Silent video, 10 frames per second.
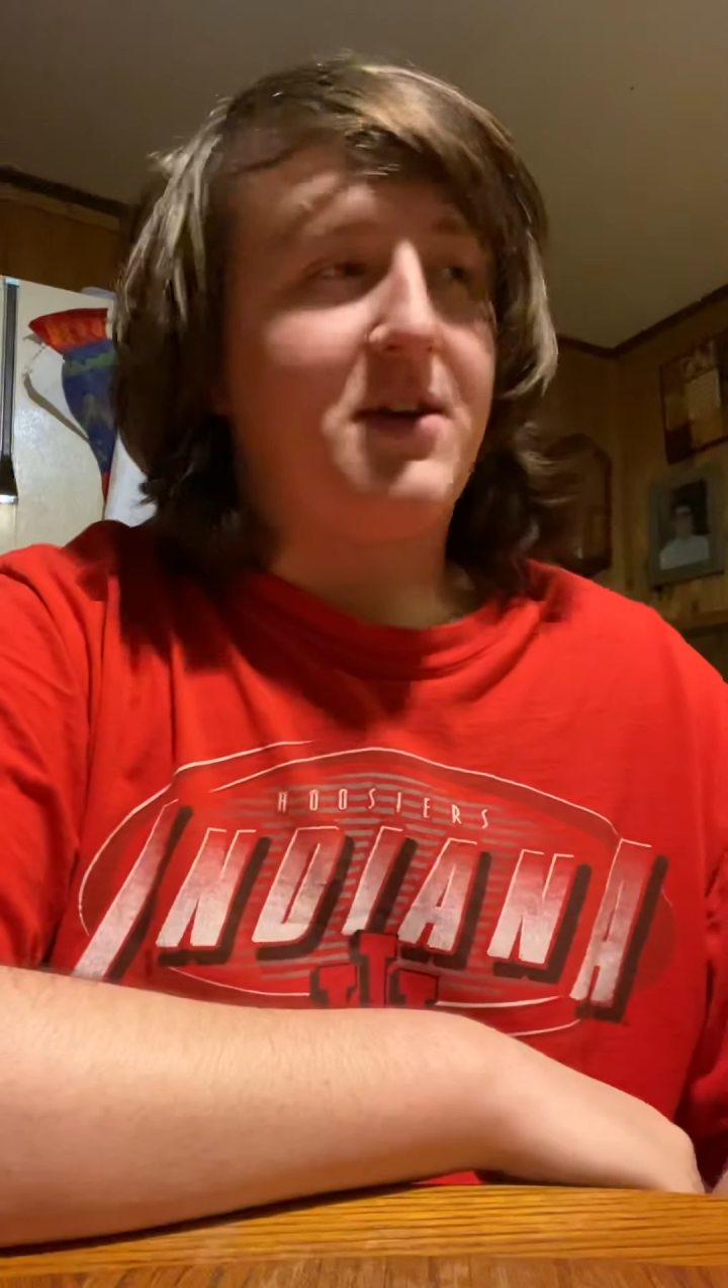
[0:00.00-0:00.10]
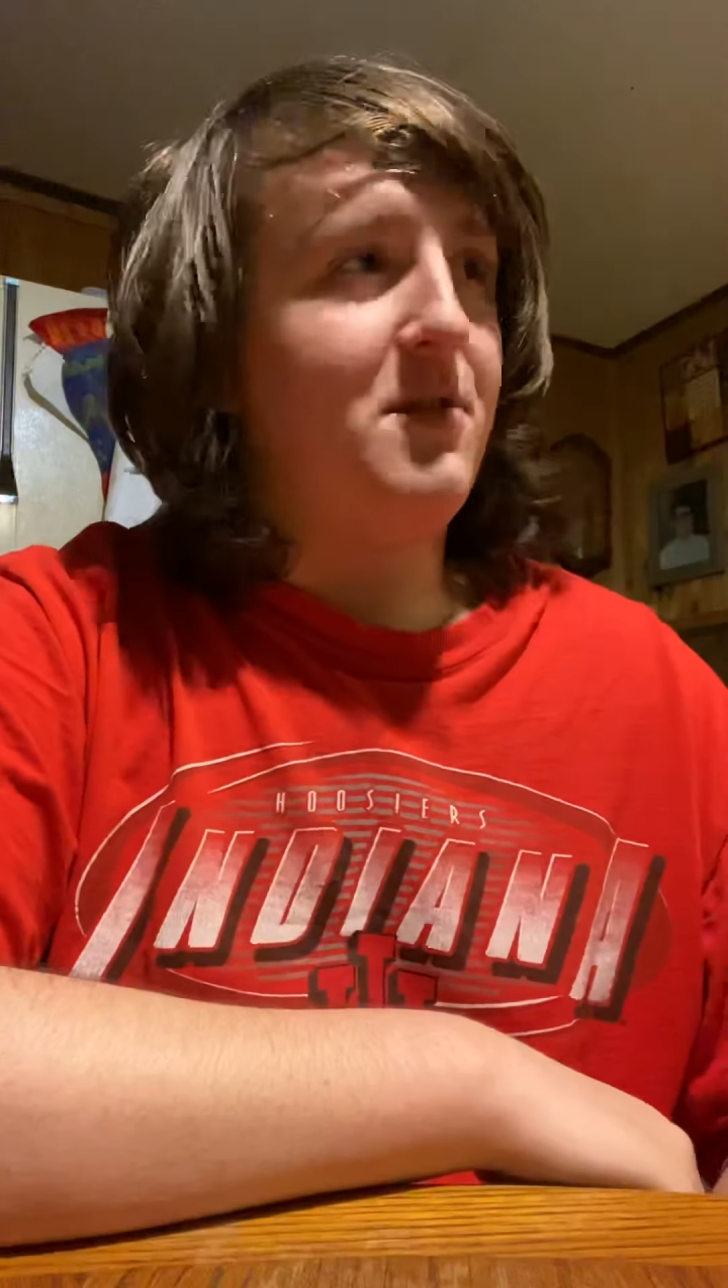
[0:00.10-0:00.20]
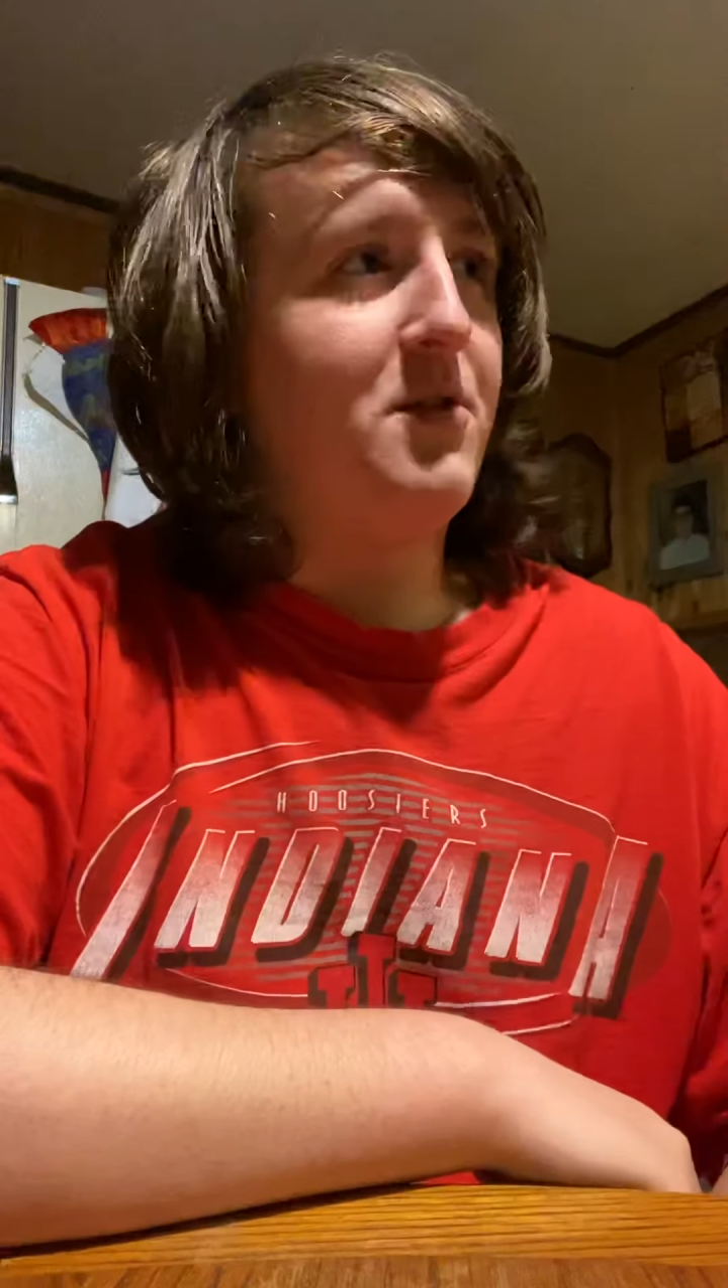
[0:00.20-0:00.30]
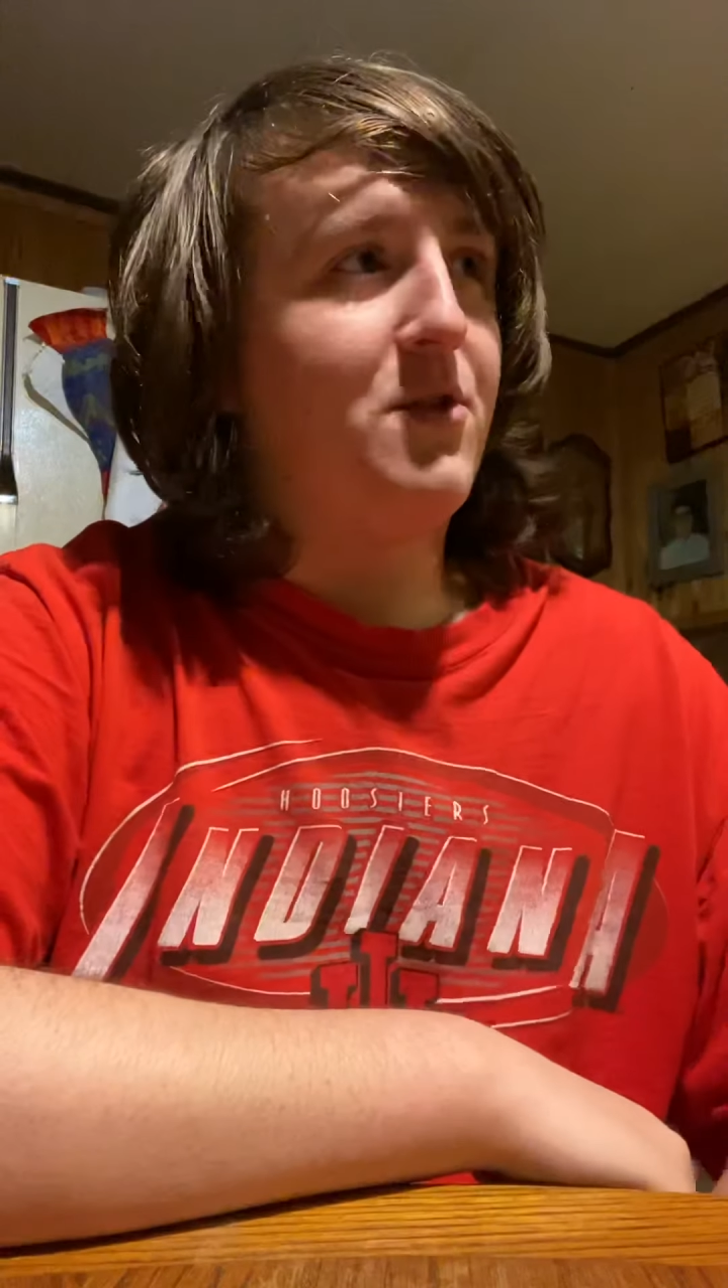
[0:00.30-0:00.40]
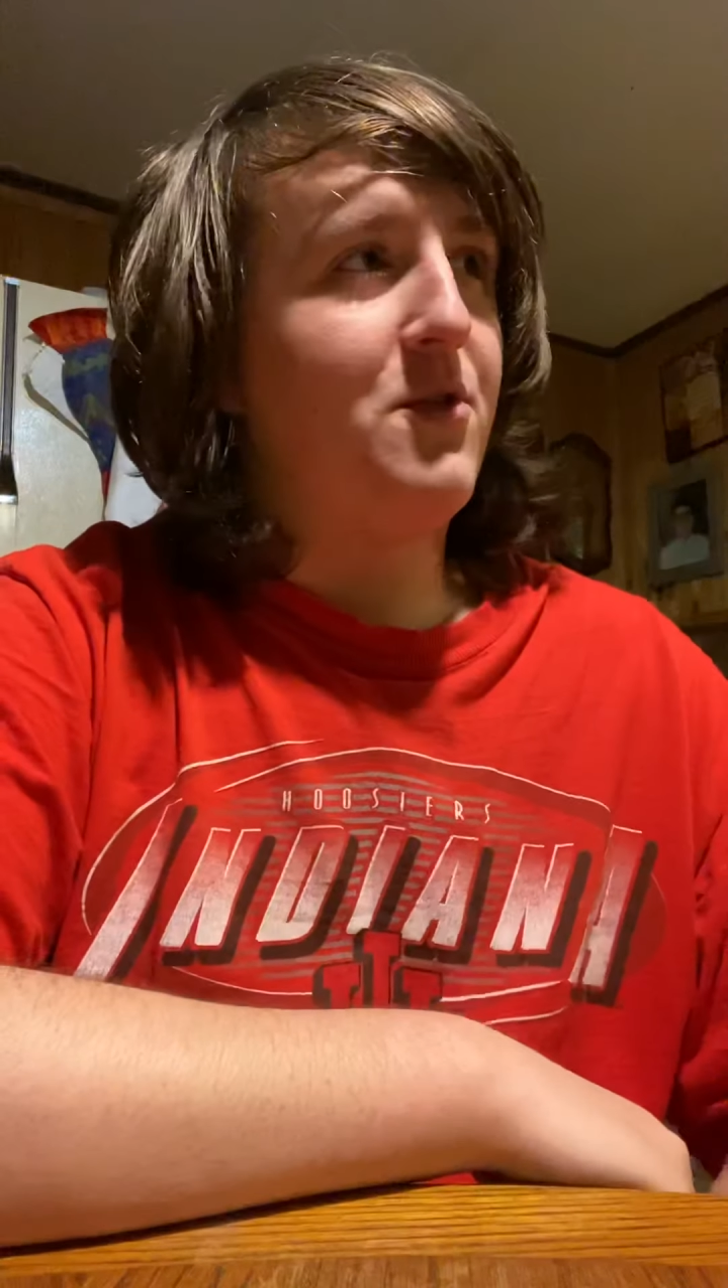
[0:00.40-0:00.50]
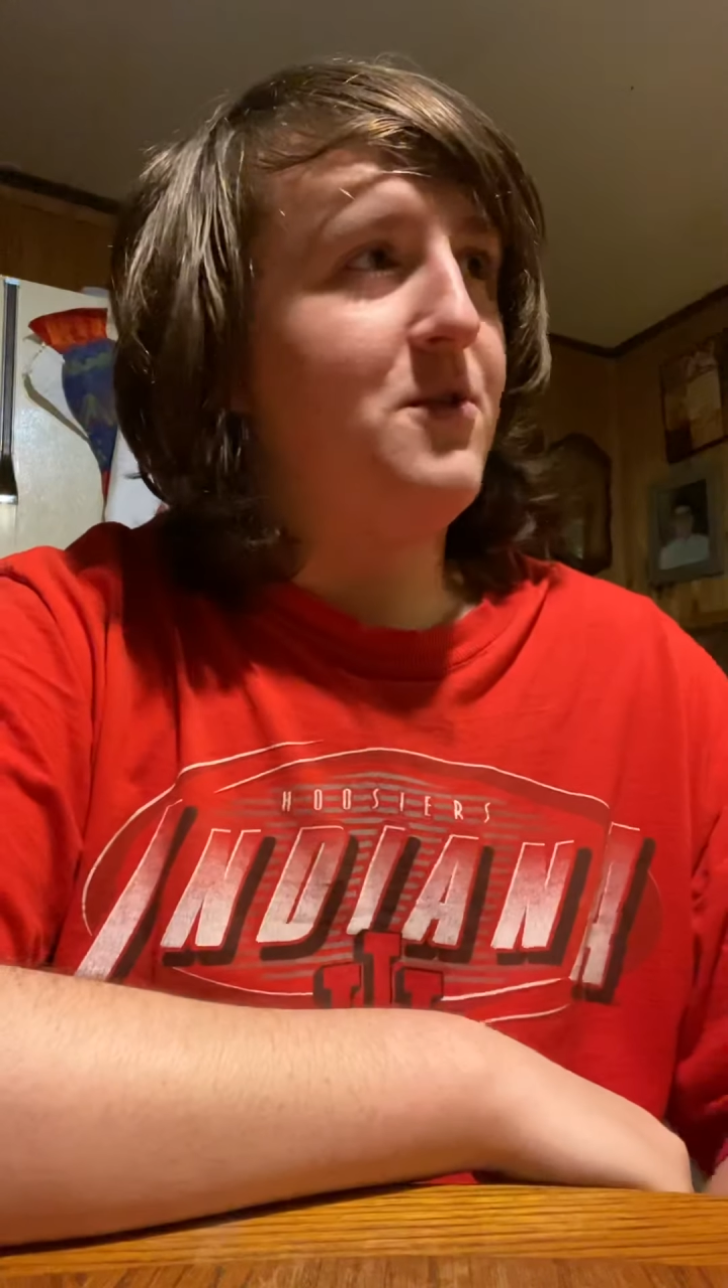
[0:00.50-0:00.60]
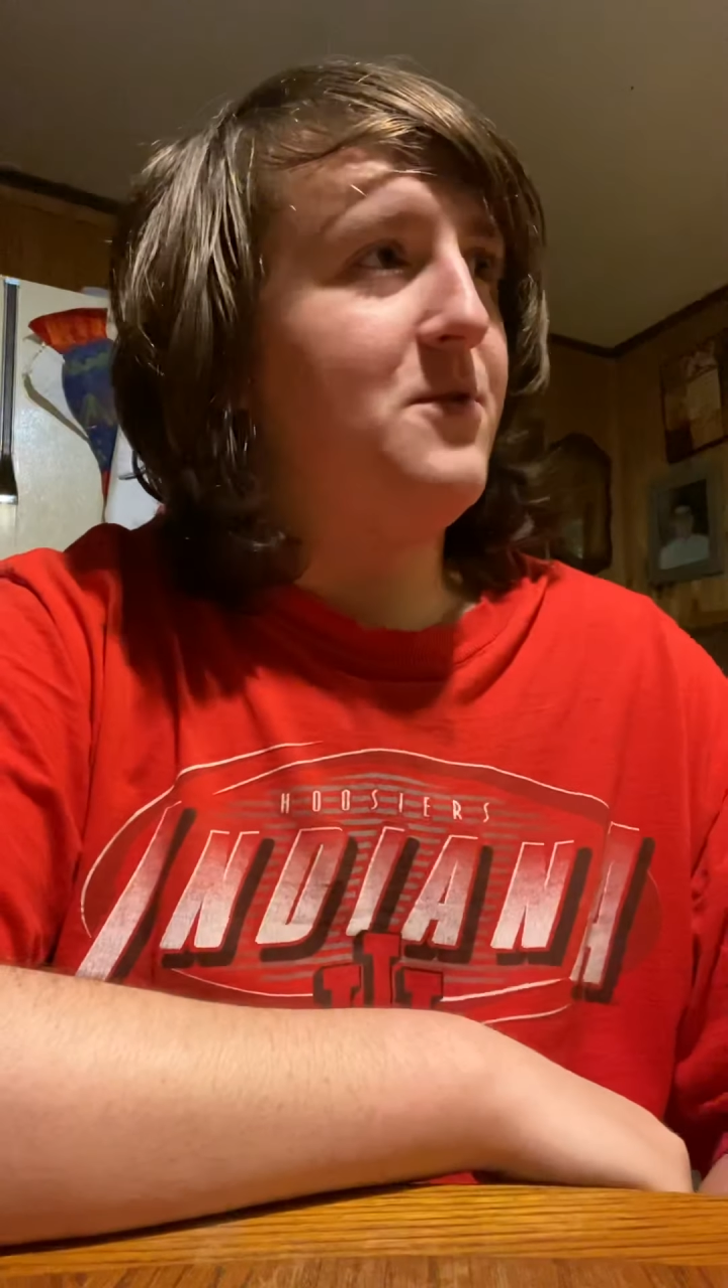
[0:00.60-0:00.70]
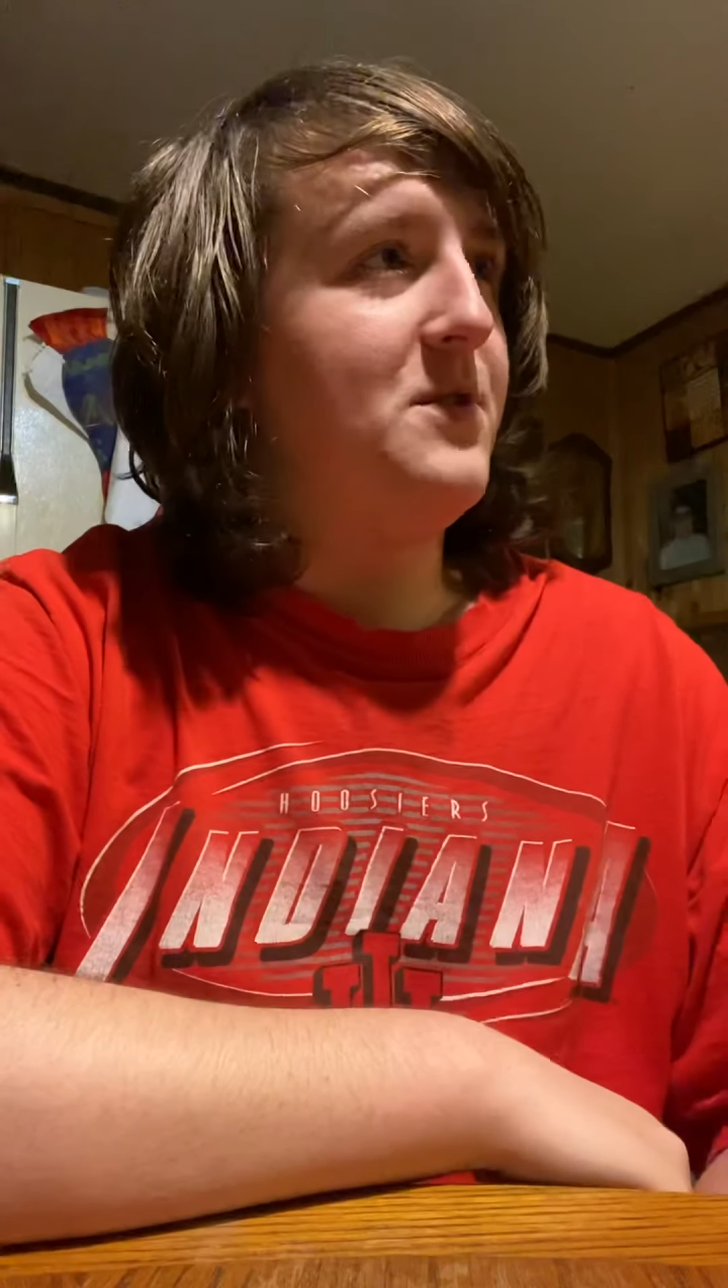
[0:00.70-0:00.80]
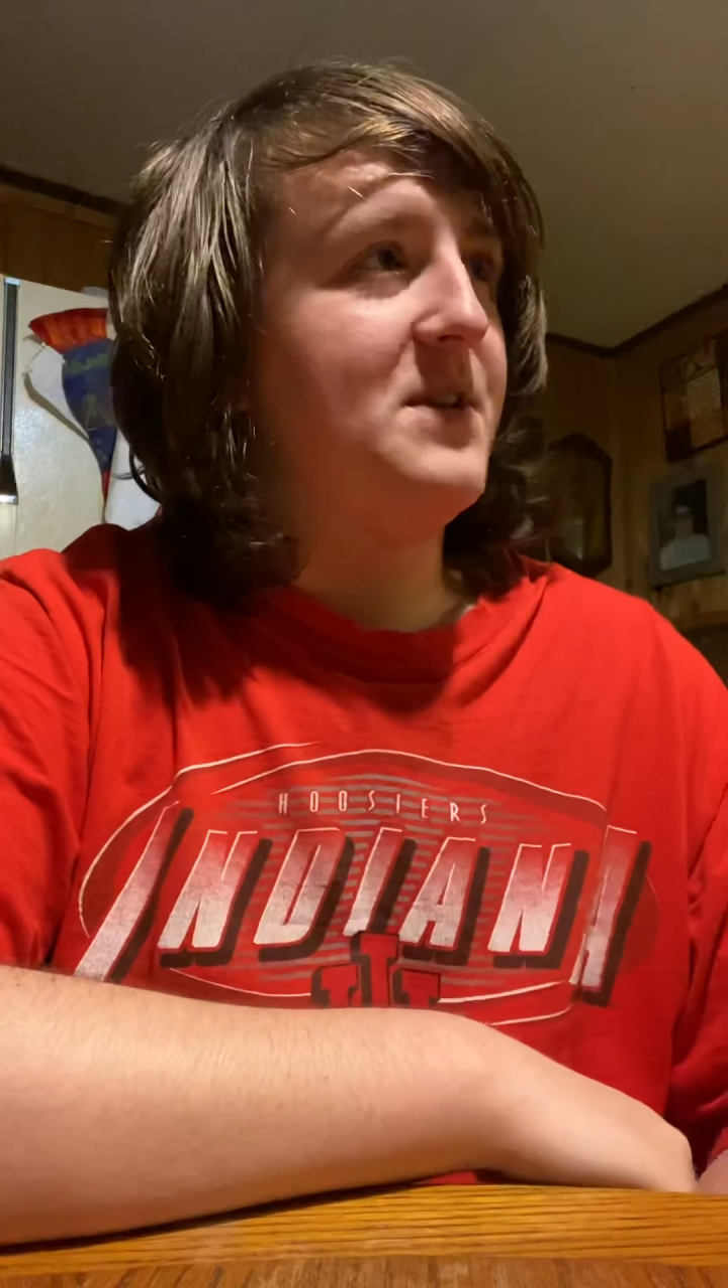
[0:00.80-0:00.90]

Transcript: going, crew?